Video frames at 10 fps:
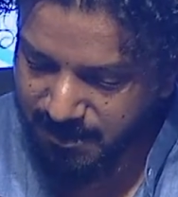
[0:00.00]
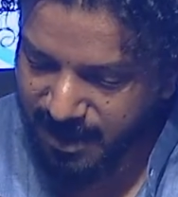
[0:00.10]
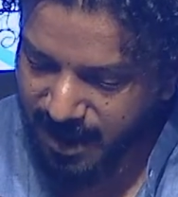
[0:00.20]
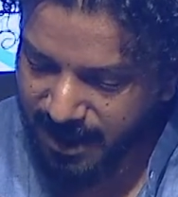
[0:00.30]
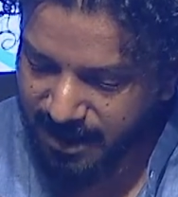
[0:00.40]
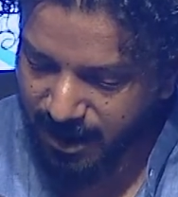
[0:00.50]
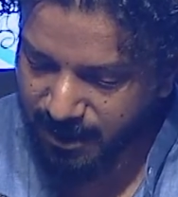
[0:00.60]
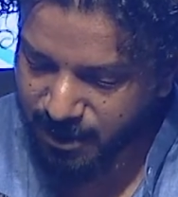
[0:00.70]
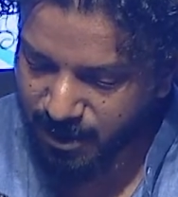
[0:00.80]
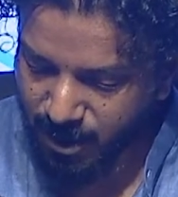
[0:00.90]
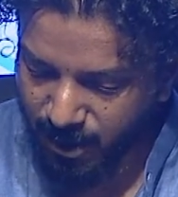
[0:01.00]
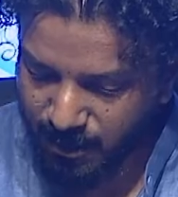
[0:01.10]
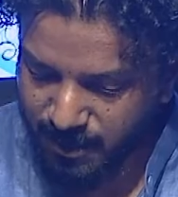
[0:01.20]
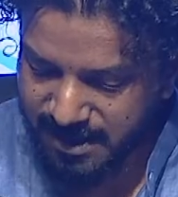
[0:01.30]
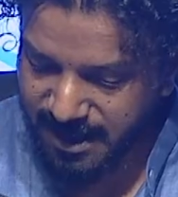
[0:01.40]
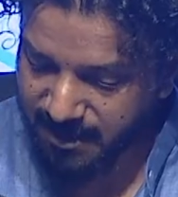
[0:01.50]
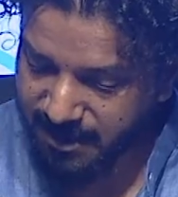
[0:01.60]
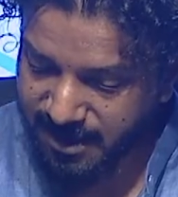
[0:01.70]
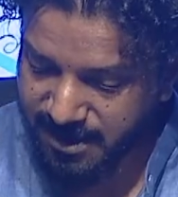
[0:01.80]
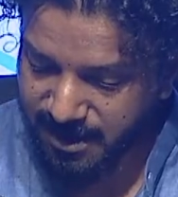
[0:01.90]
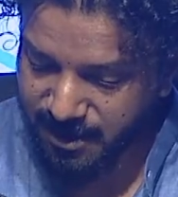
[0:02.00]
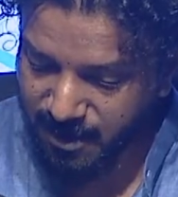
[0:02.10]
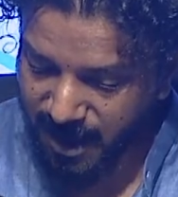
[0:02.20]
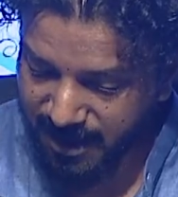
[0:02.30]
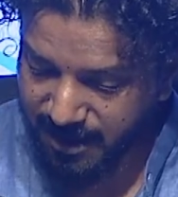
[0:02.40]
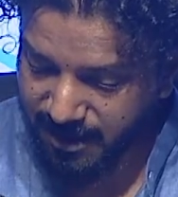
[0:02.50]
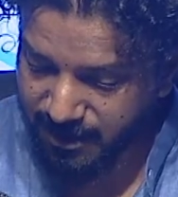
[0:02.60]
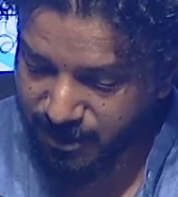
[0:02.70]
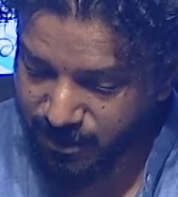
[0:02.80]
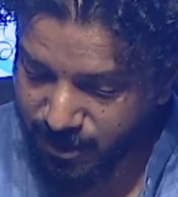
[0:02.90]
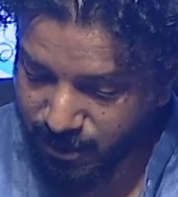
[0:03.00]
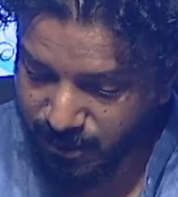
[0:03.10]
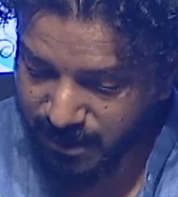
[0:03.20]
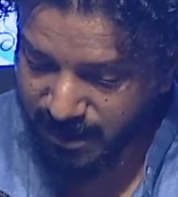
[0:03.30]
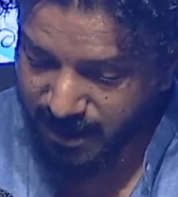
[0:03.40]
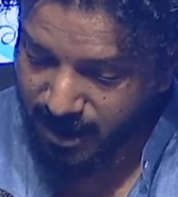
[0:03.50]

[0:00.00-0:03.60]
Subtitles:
like unto God was the ability to adhere to truth,